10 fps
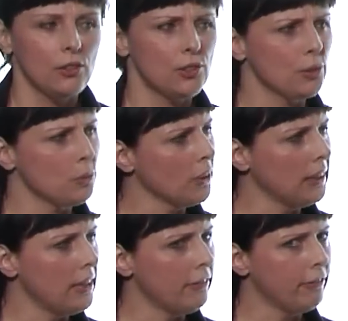Should
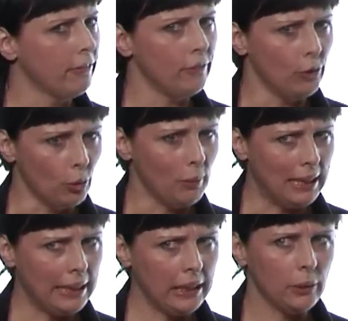one live
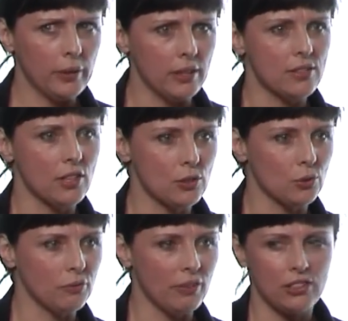normally within
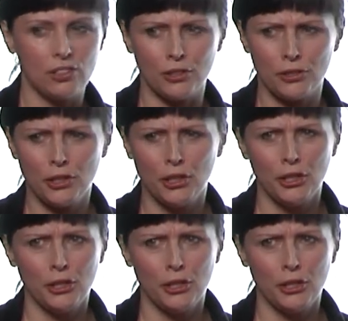social conventions,